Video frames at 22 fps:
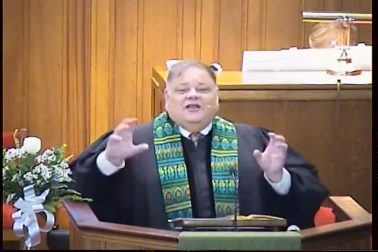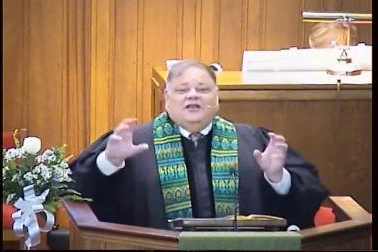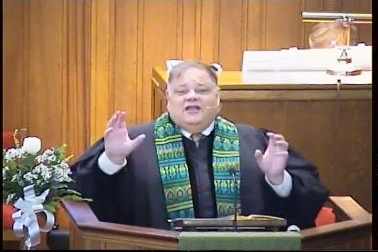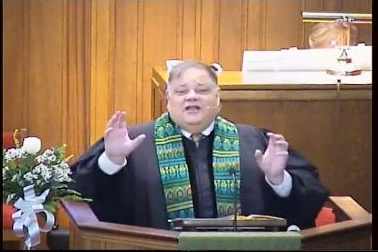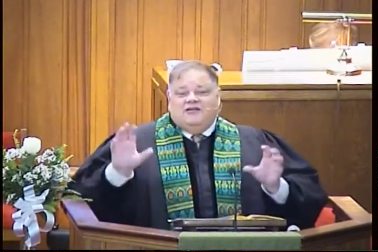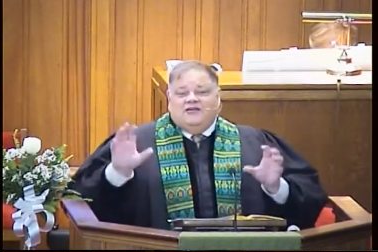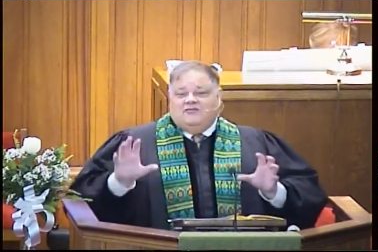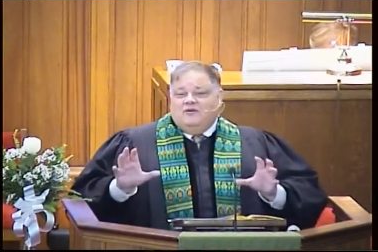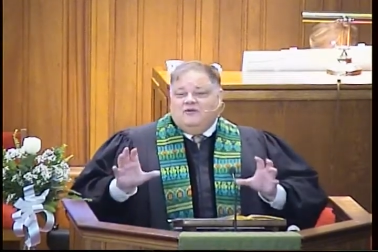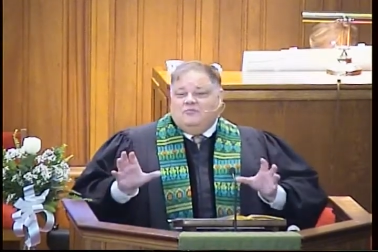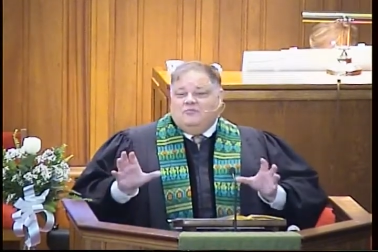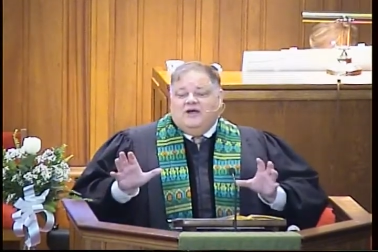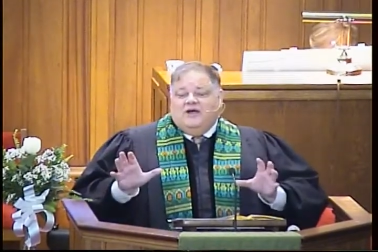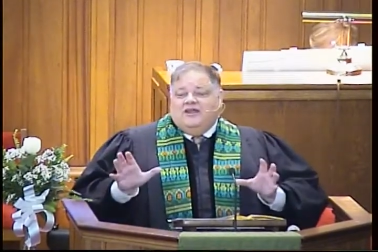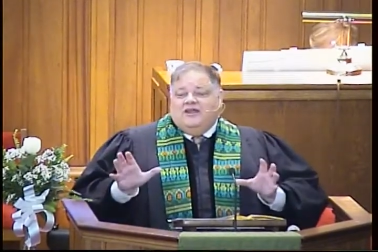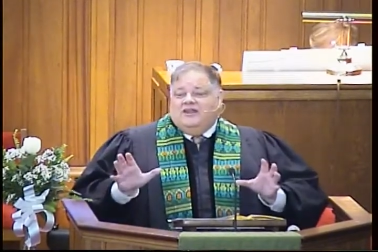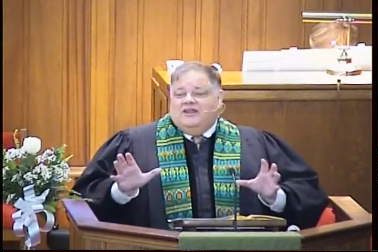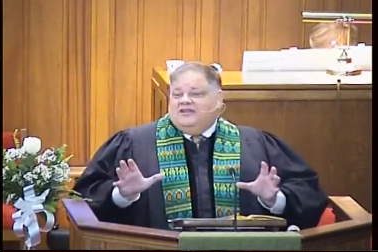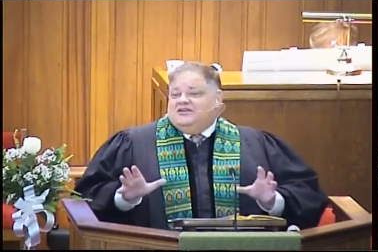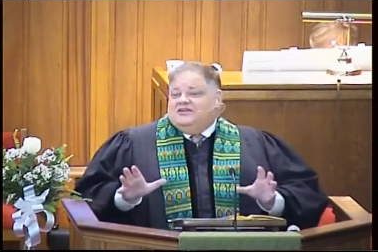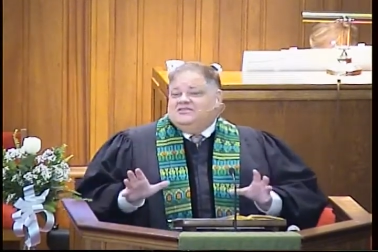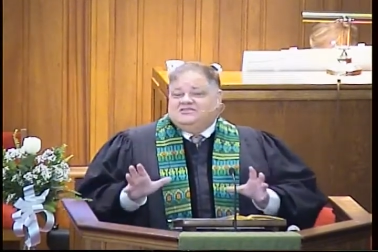
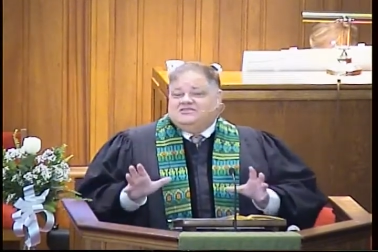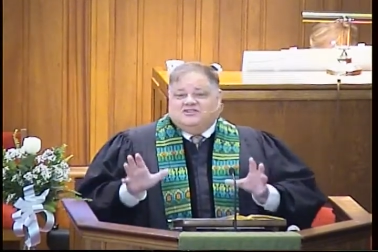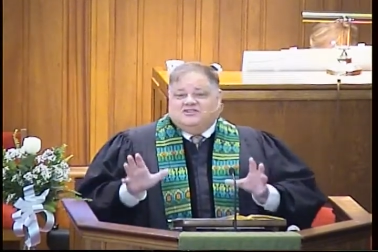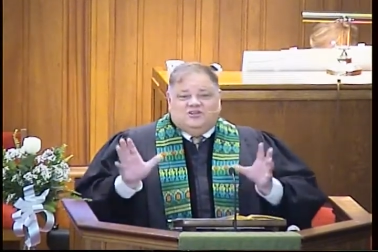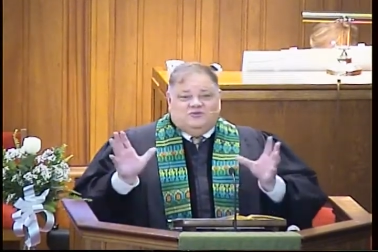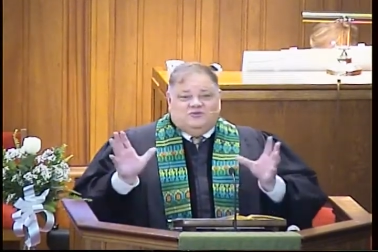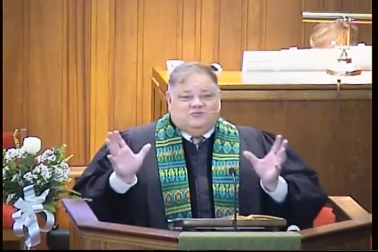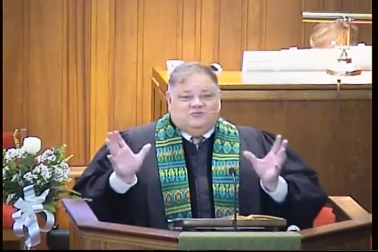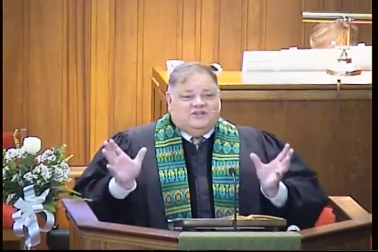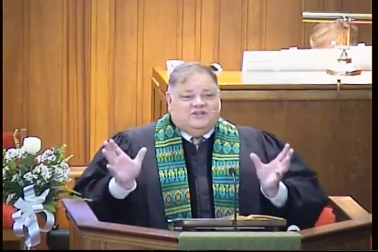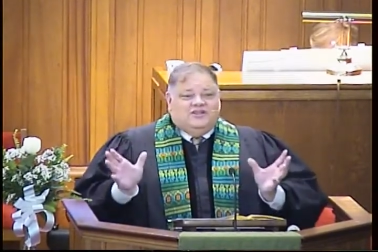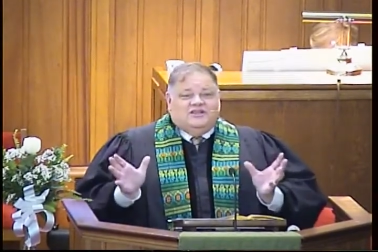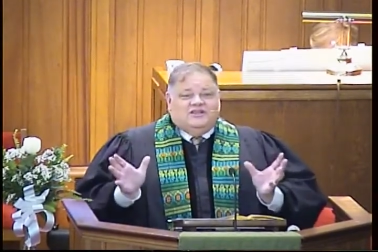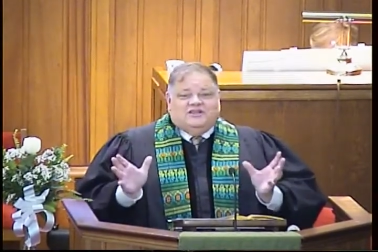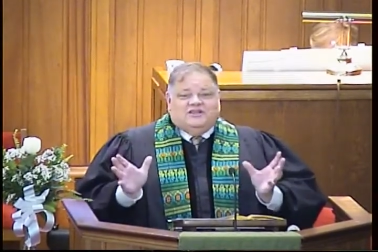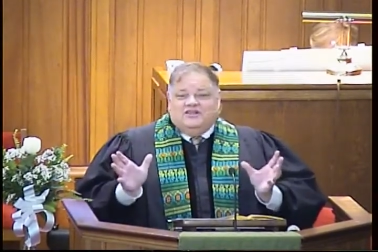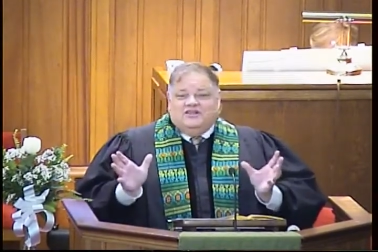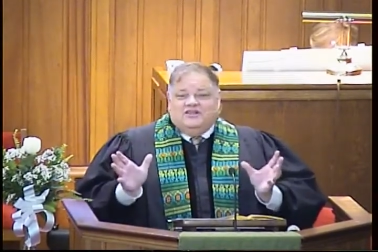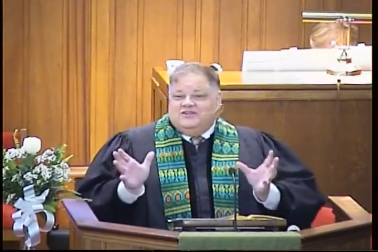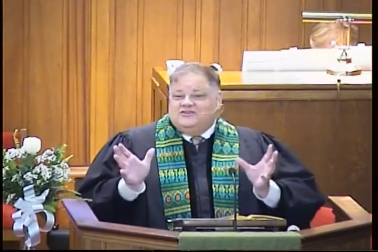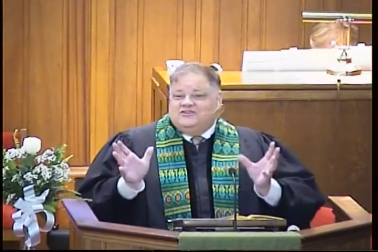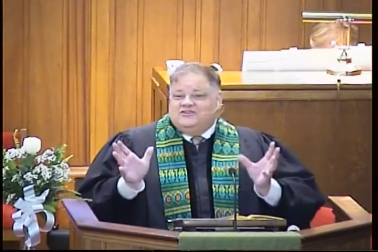Everybody is a unique,
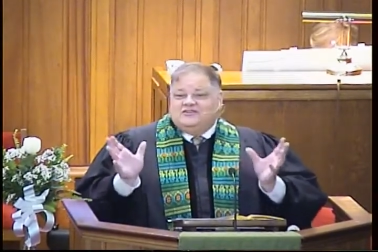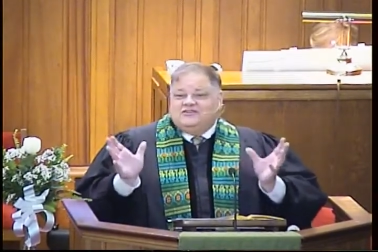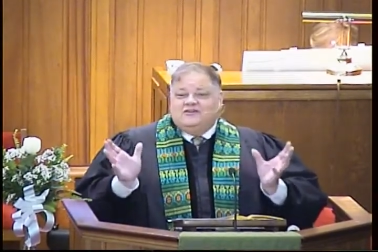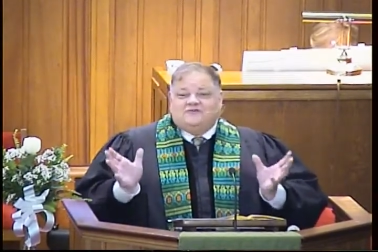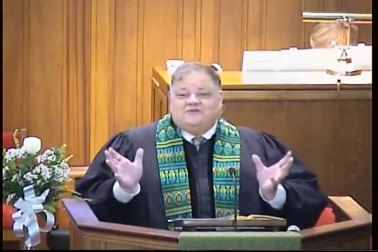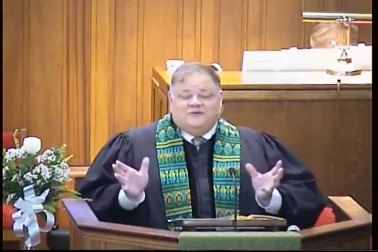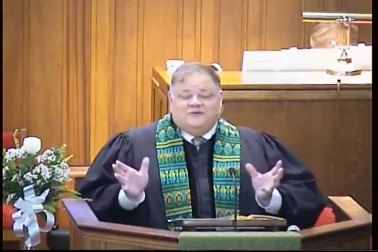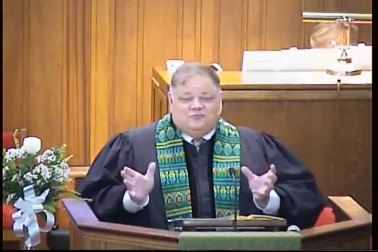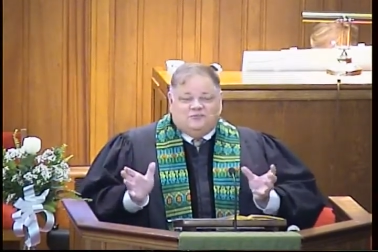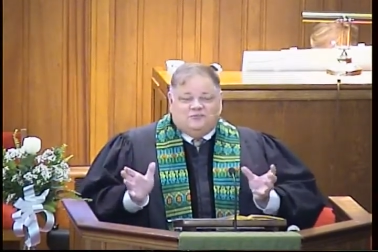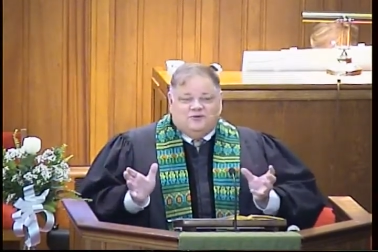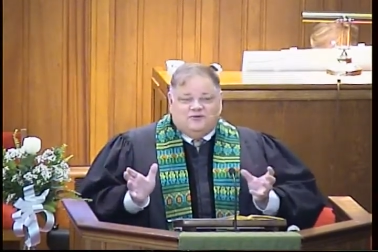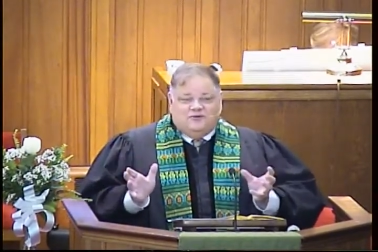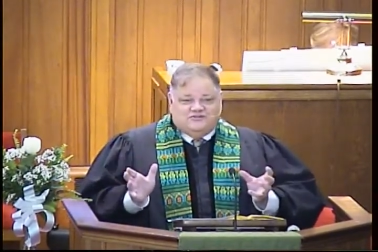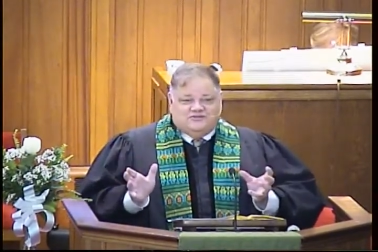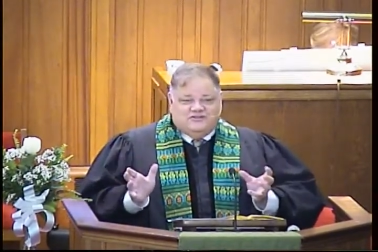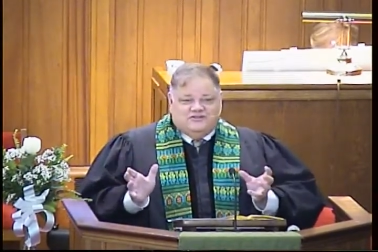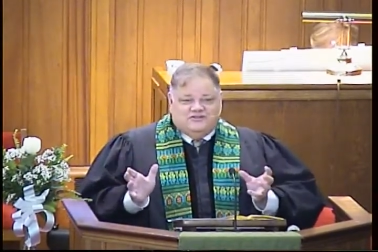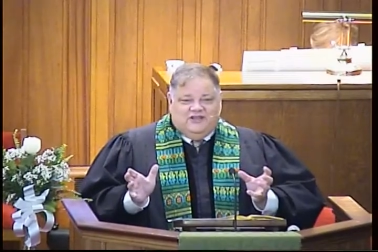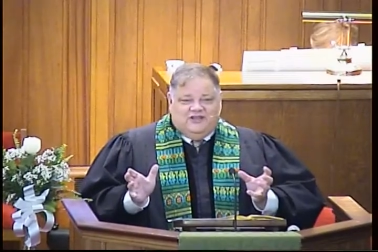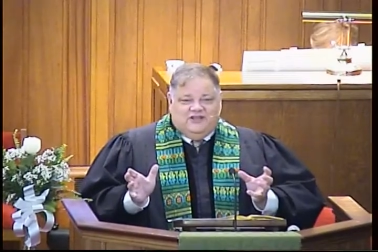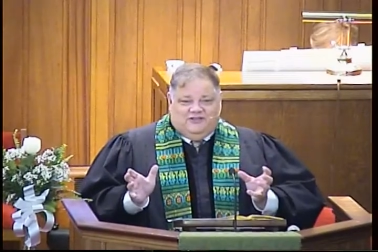different
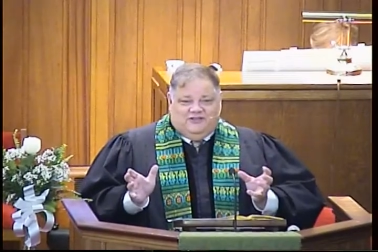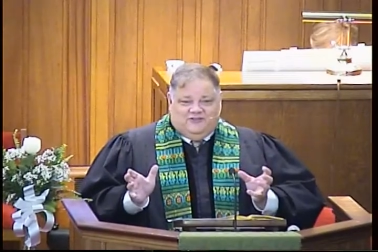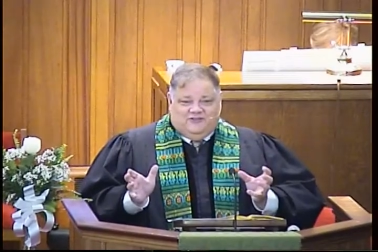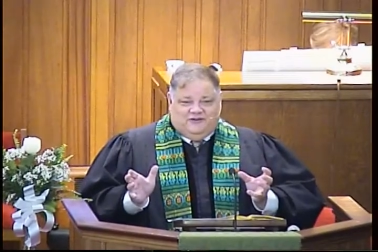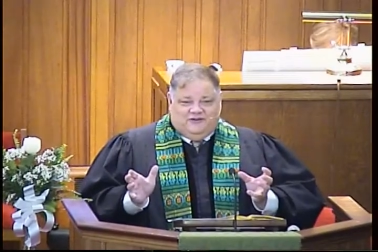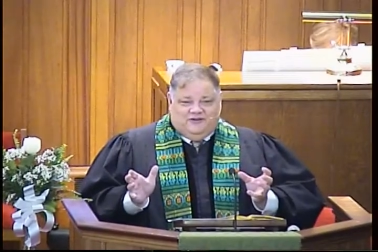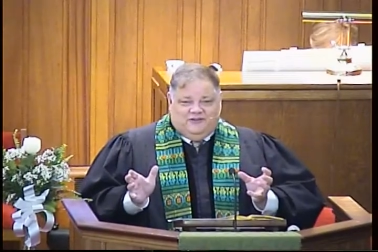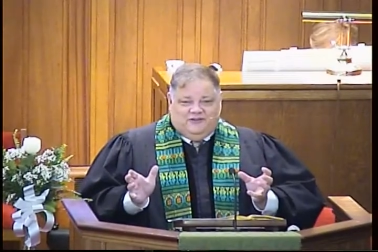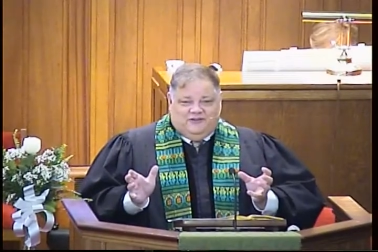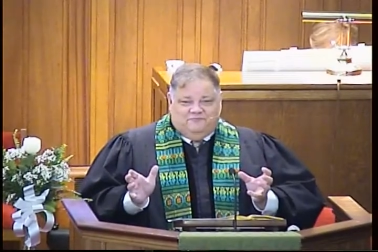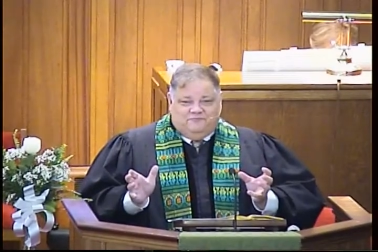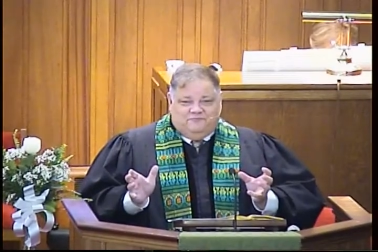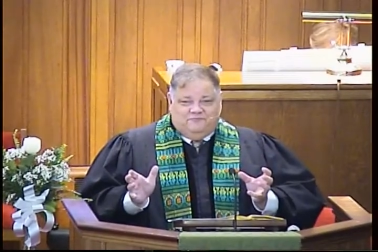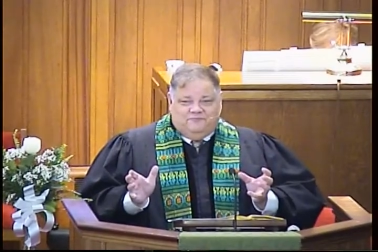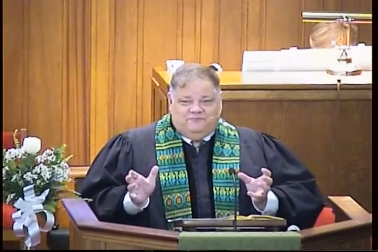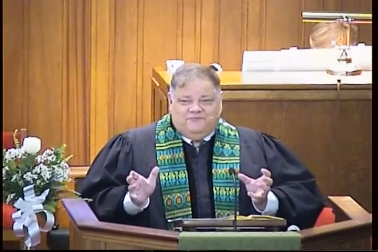personality.